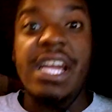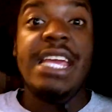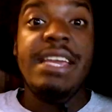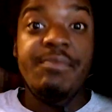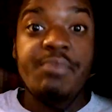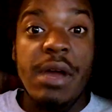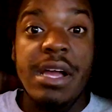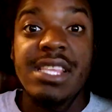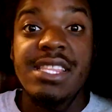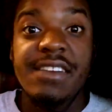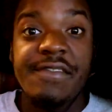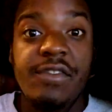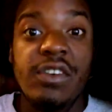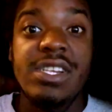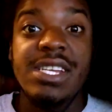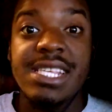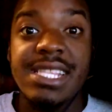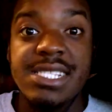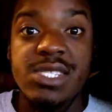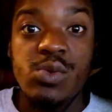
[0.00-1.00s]
He probably looking for
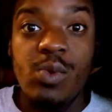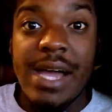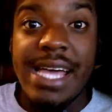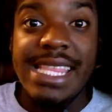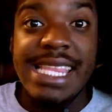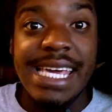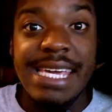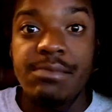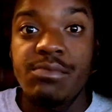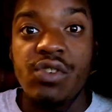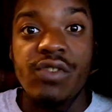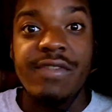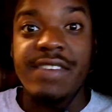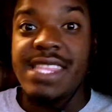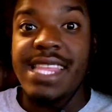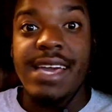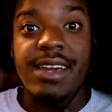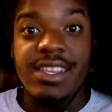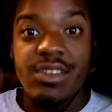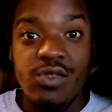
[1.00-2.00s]
another Twilight movie.
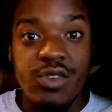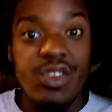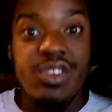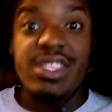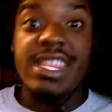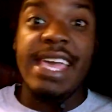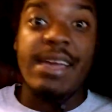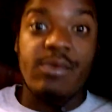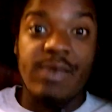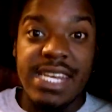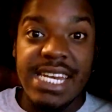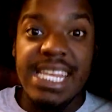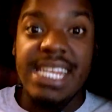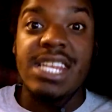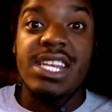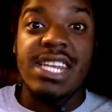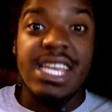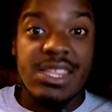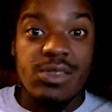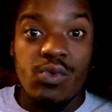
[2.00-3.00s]
Like you think we need
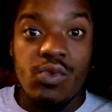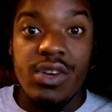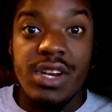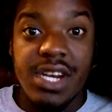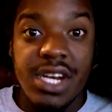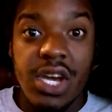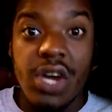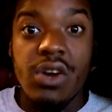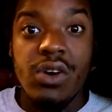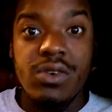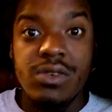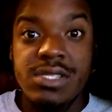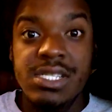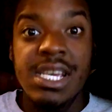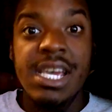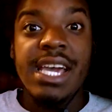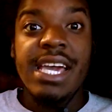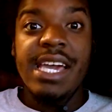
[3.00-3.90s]
another one of those?